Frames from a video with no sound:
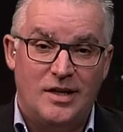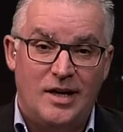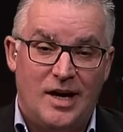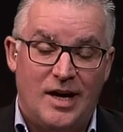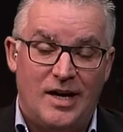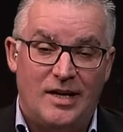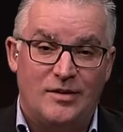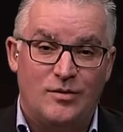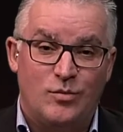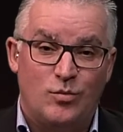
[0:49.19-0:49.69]

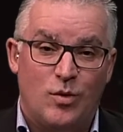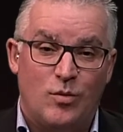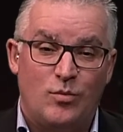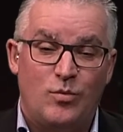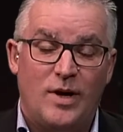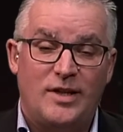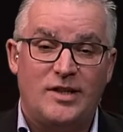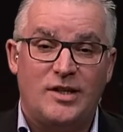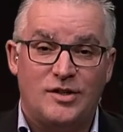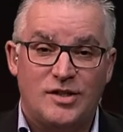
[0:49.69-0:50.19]
And
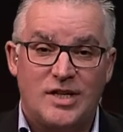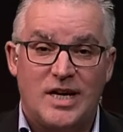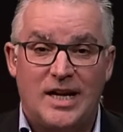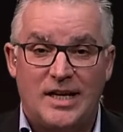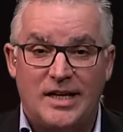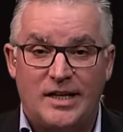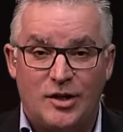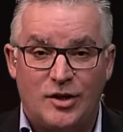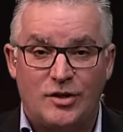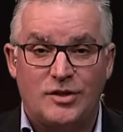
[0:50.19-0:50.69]
what they're
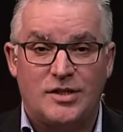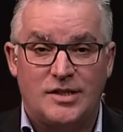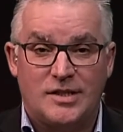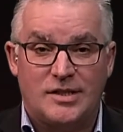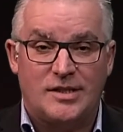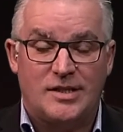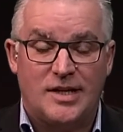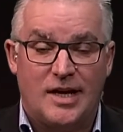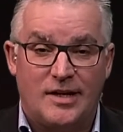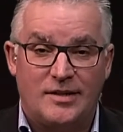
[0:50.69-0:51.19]
telling us
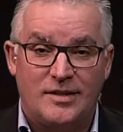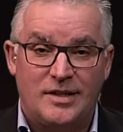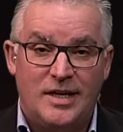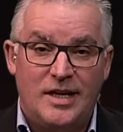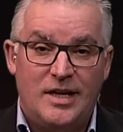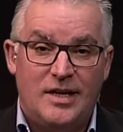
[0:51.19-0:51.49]
is that